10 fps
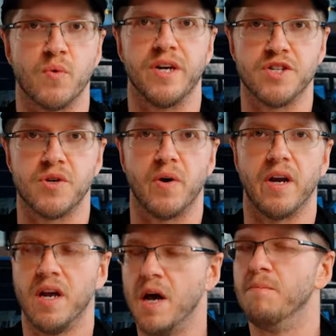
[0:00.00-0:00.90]
sweetness to
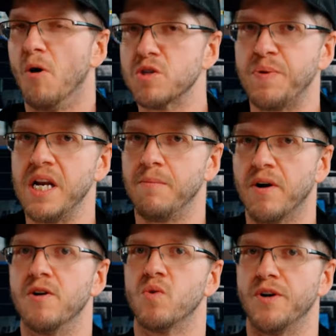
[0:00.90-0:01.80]
it. Most peanut
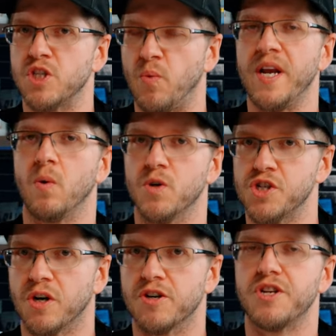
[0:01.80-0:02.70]
butter is already sweetened with
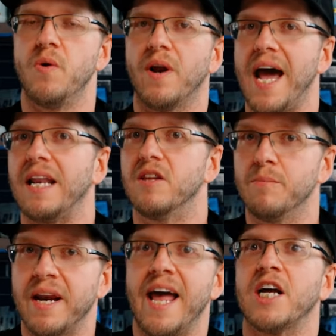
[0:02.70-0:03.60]
sugar, so you wanna add a little bit of